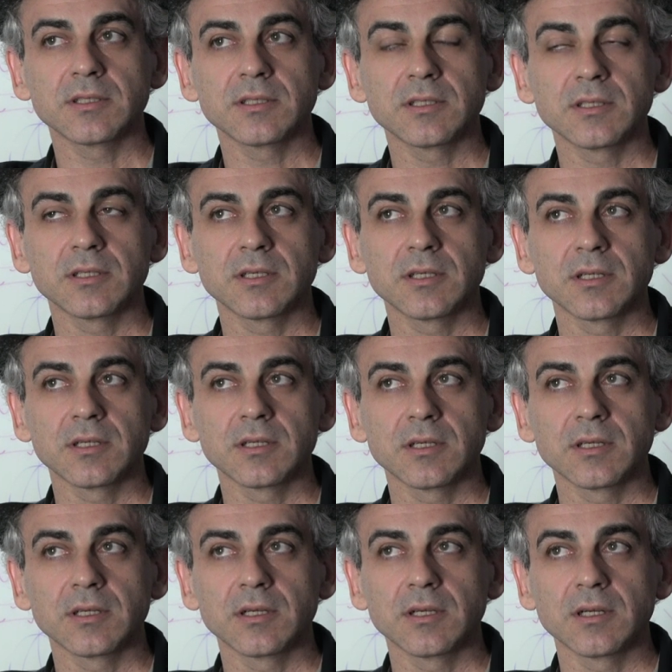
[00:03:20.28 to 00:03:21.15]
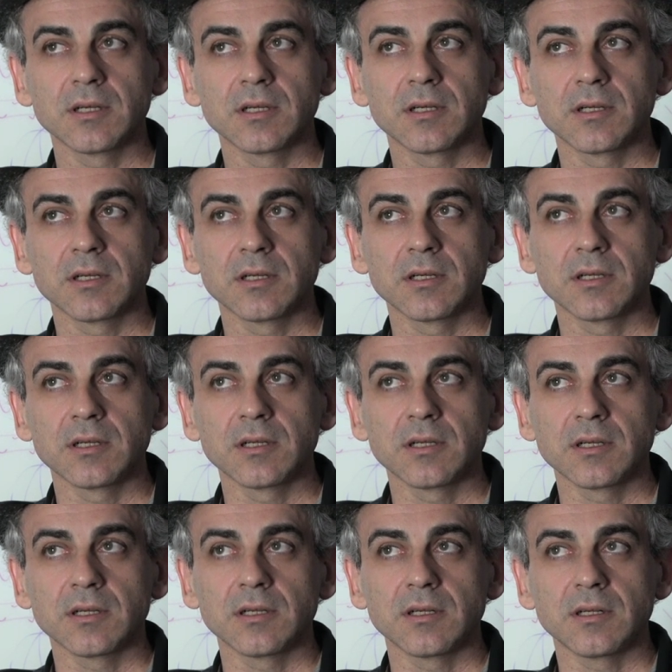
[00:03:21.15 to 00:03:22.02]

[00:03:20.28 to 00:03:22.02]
No one is speaking in this clip.